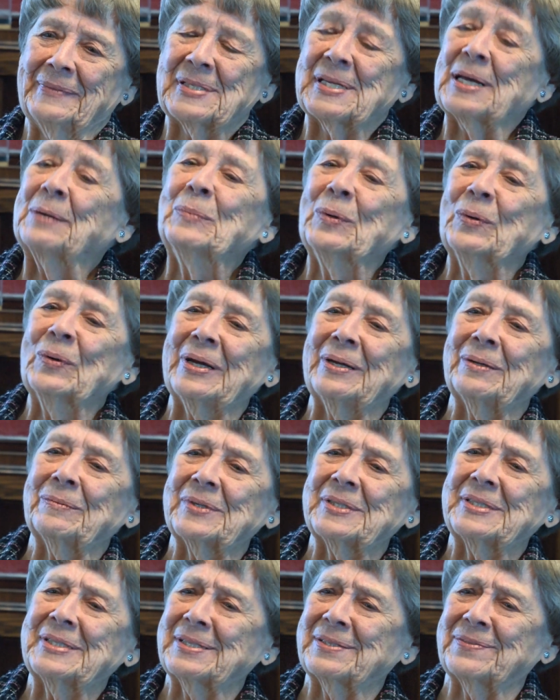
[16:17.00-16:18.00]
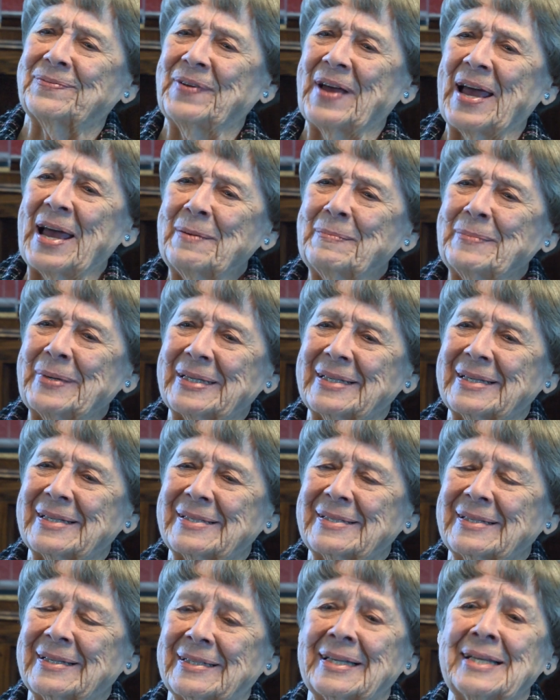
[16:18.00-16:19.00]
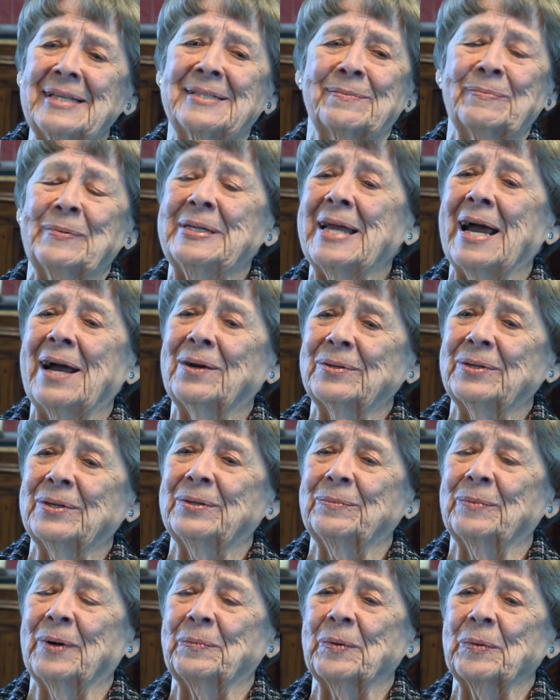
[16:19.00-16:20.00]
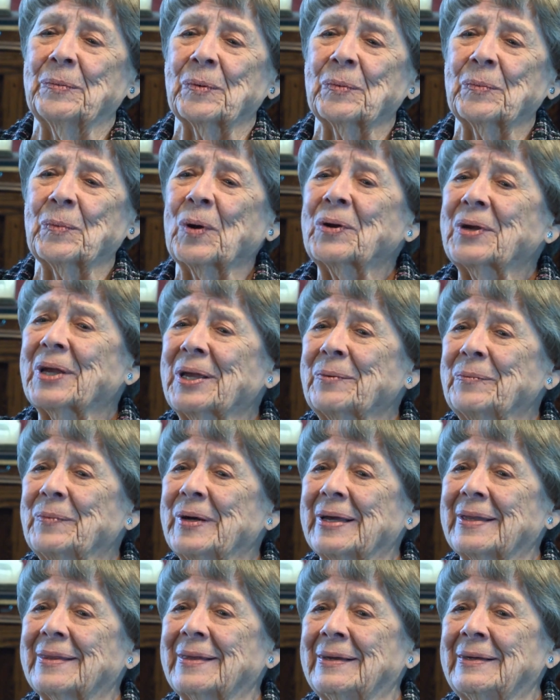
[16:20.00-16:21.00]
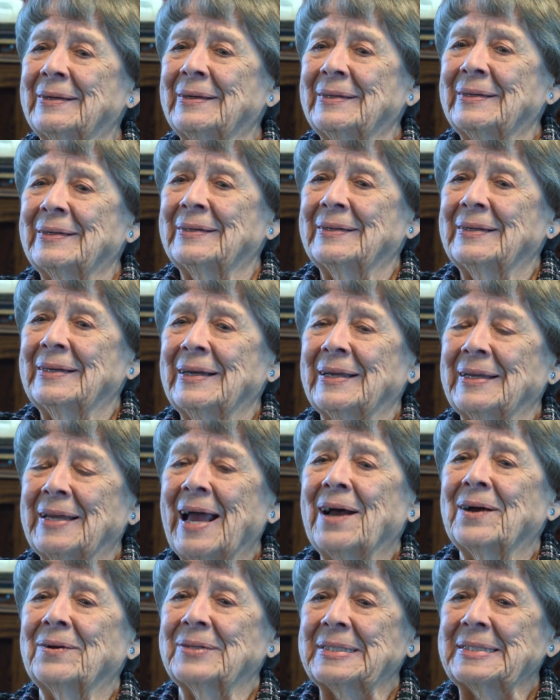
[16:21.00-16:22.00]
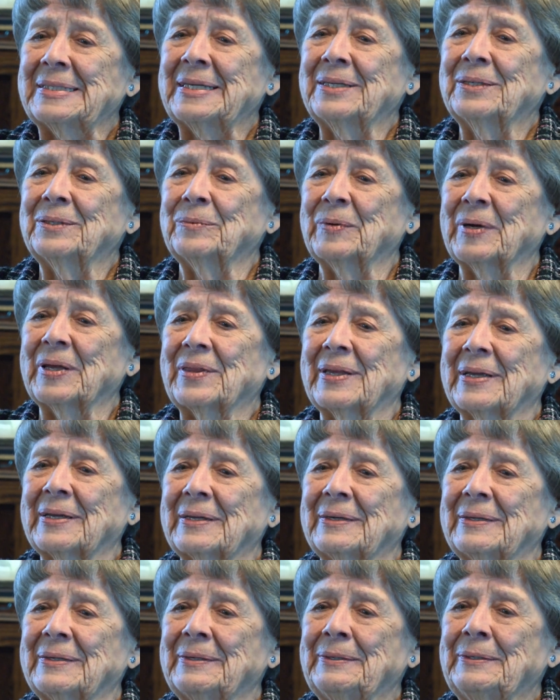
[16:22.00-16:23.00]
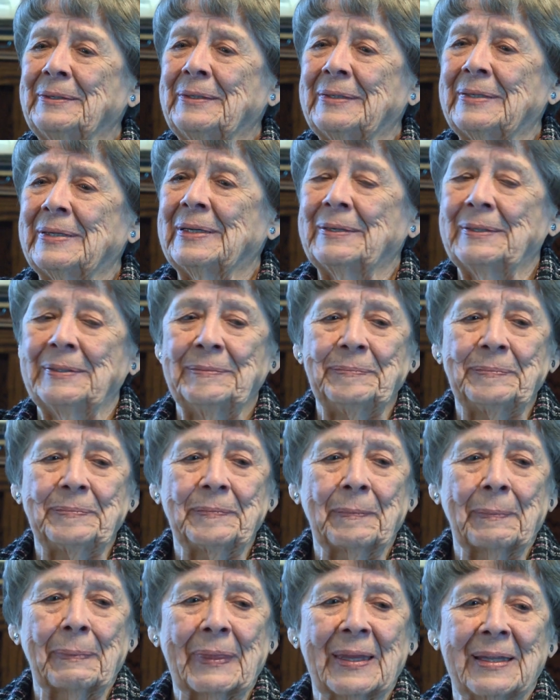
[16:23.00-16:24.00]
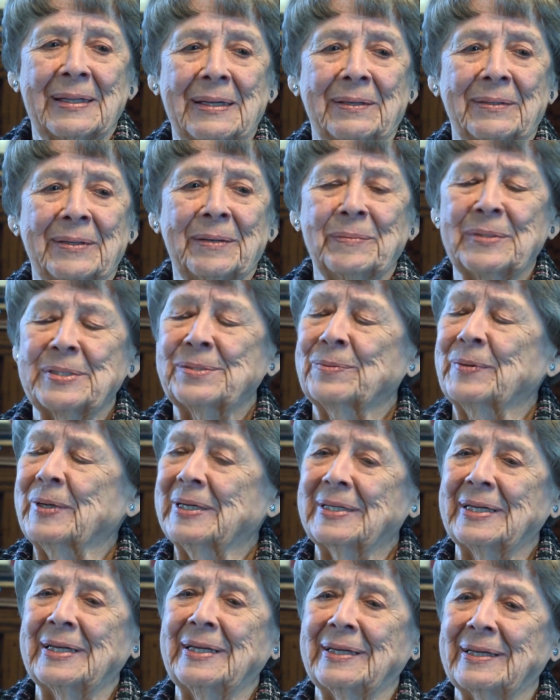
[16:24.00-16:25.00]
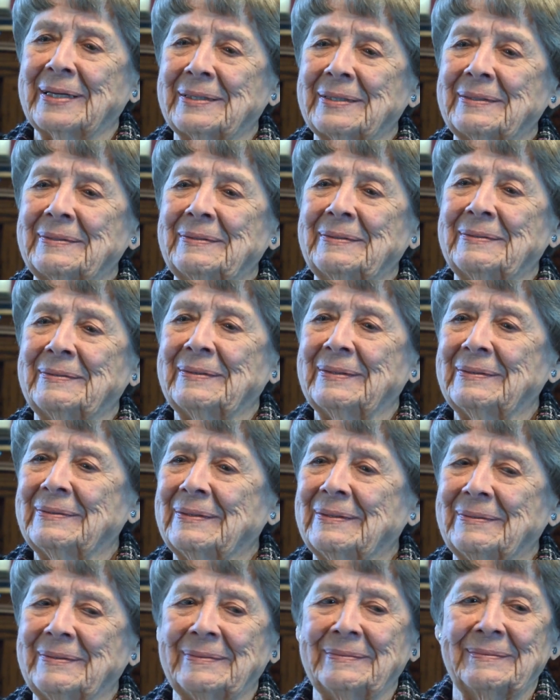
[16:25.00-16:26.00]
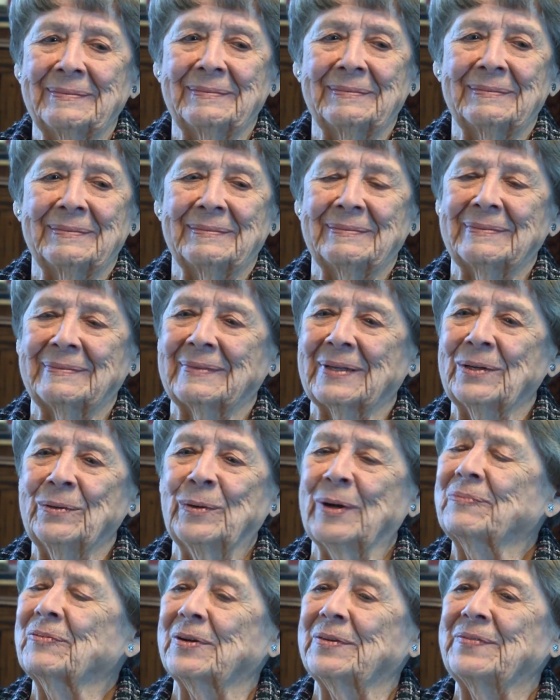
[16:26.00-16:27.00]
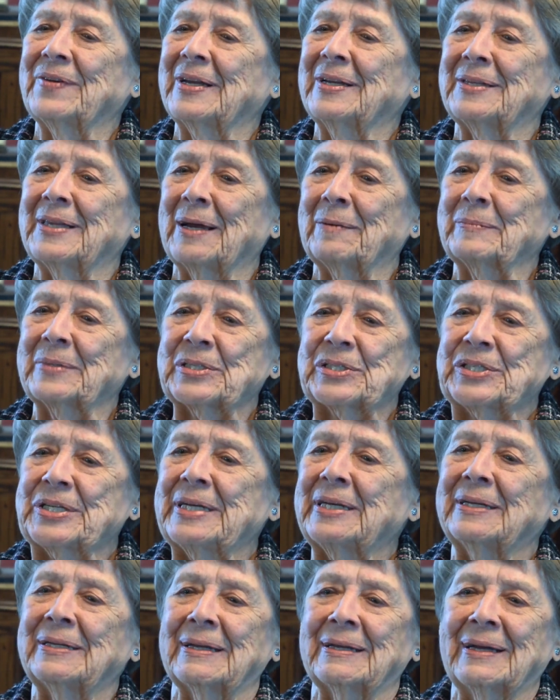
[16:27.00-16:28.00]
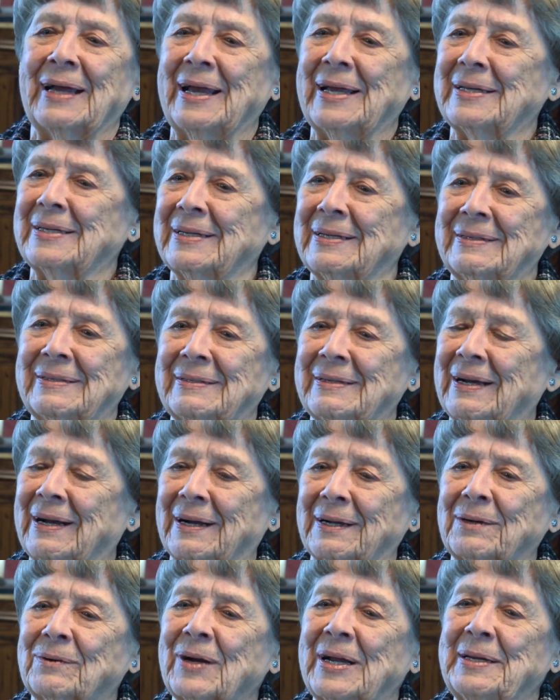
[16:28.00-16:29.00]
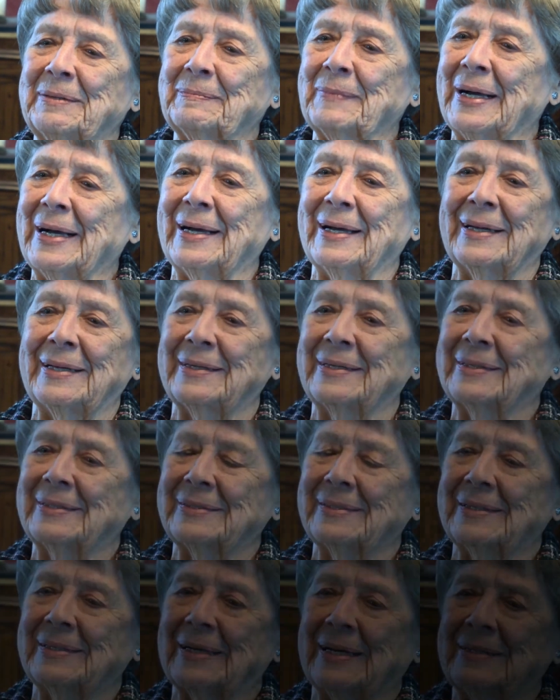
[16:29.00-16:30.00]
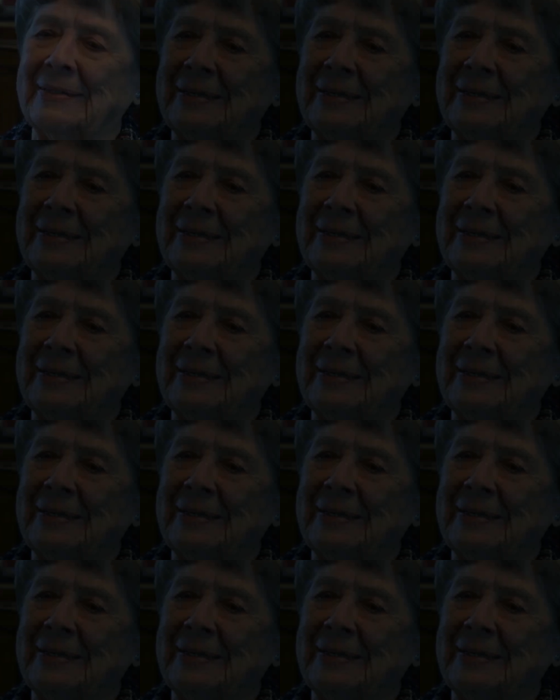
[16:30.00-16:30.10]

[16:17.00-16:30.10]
submarine was just fabulous. At least we now knew what we were working with and how to deal with it. So it was really, uh, whoever invented that machine had a great mind.